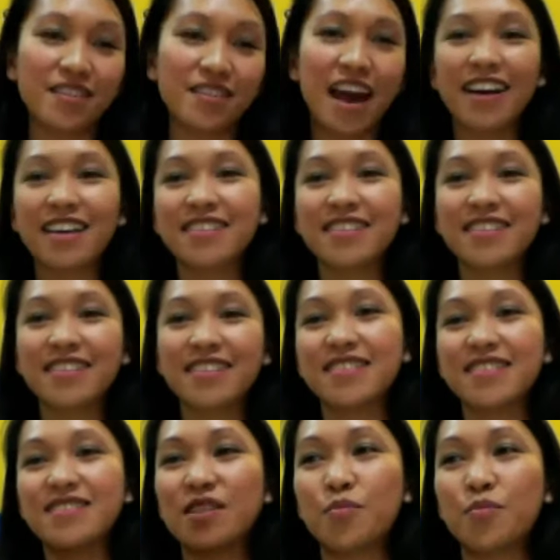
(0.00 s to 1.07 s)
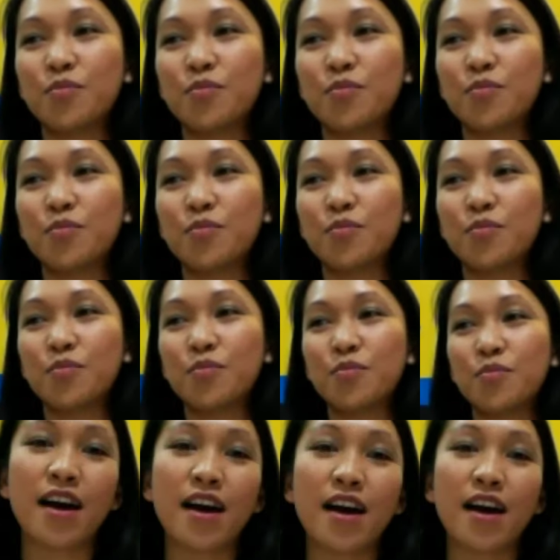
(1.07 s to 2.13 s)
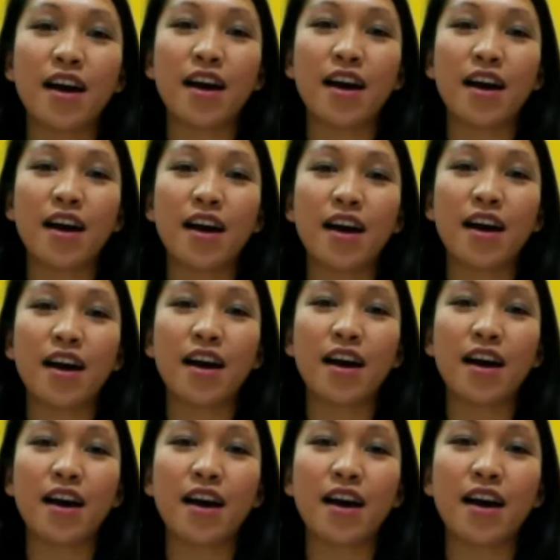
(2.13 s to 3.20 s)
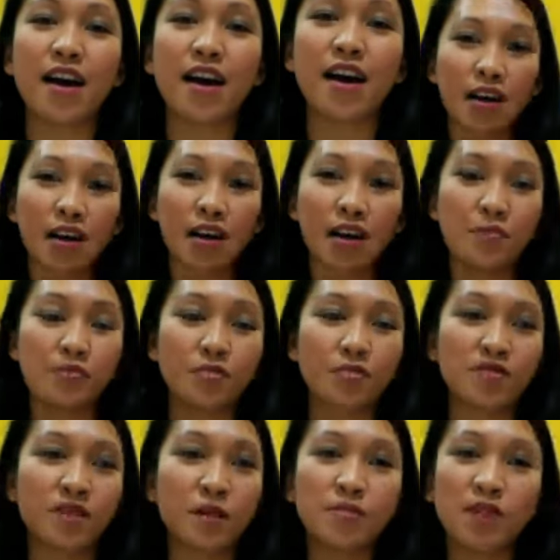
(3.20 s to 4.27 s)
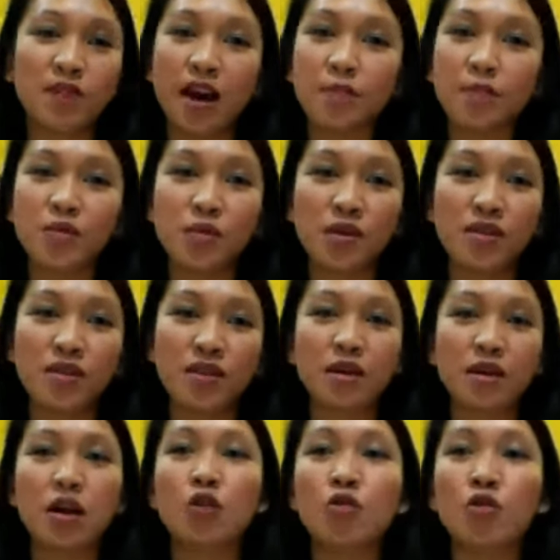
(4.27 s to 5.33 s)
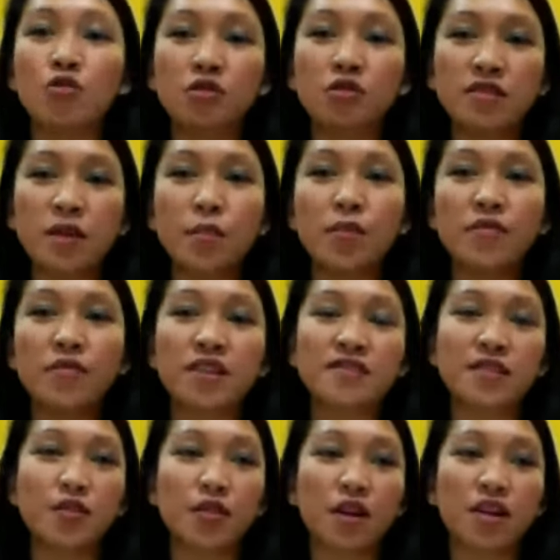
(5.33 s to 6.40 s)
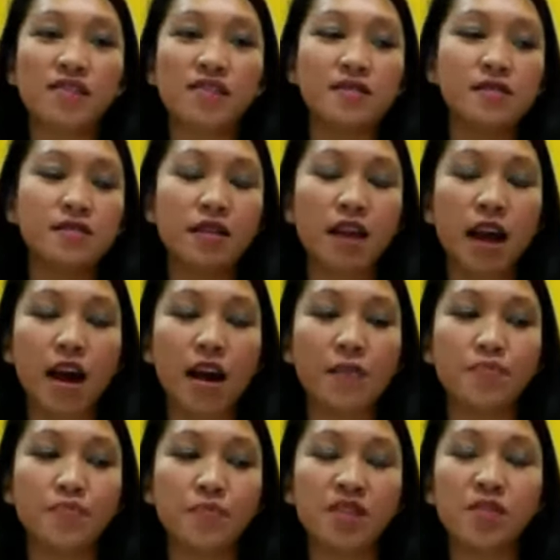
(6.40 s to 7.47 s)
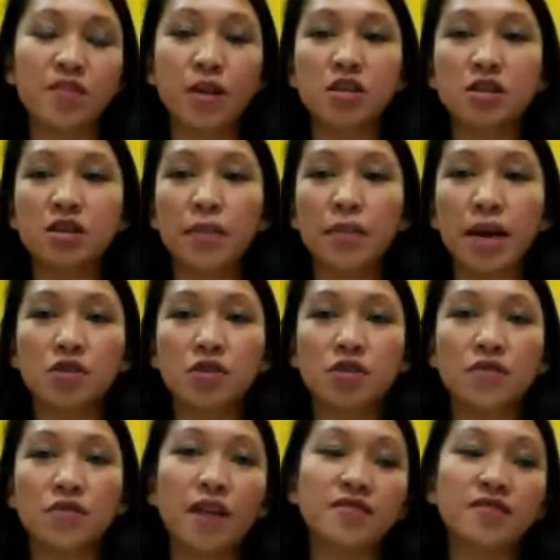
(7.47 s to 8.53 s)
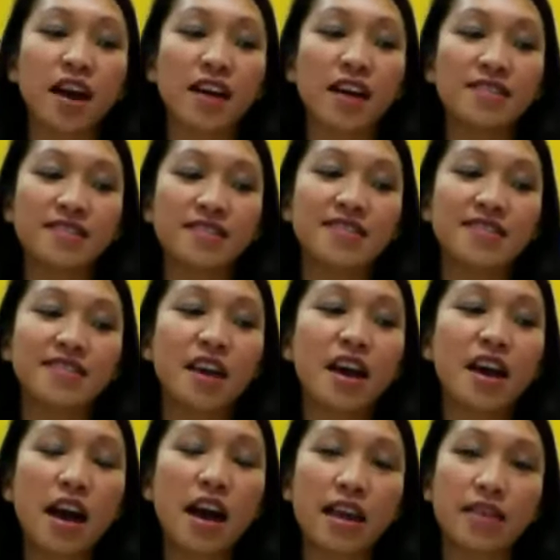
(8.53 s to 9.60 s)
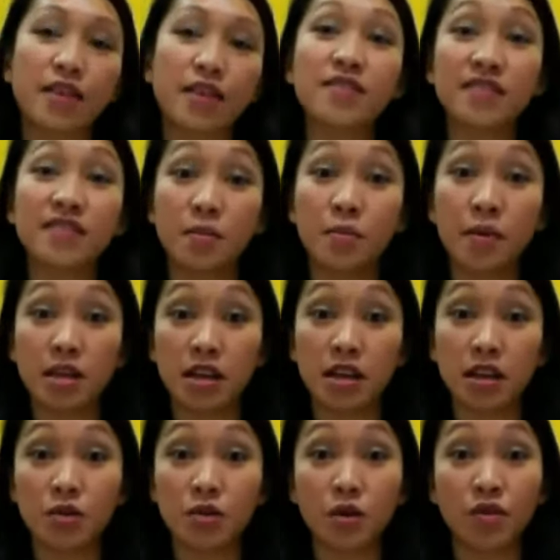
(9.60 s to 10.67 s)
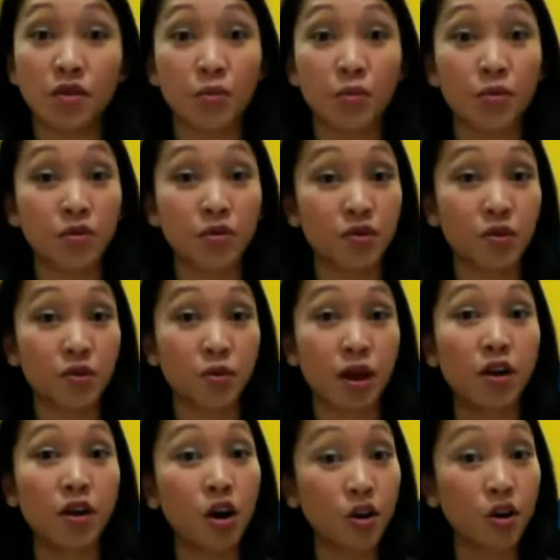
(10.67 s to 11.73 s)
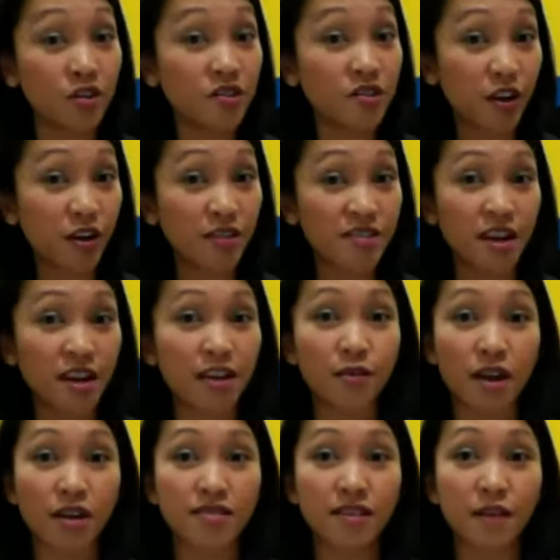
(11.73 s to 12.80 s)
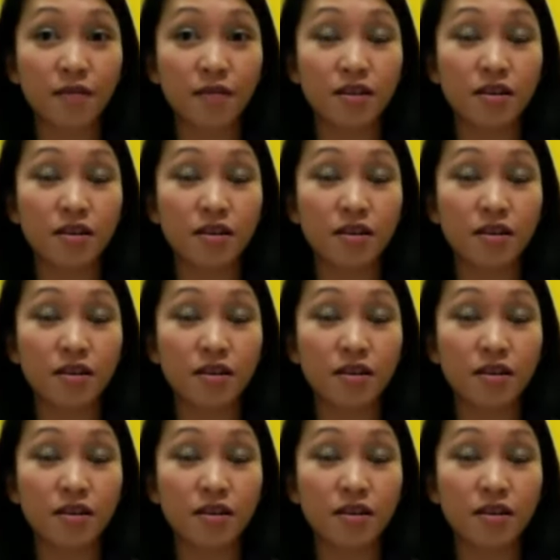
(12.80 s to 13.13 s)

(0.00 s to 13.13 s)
I guess it's really important for students to know as well that sometimes with some of these degrees, and especially the Bachelor of Life Sciences, there is the ability to also pursue an honours year. Is that correct, Gavin?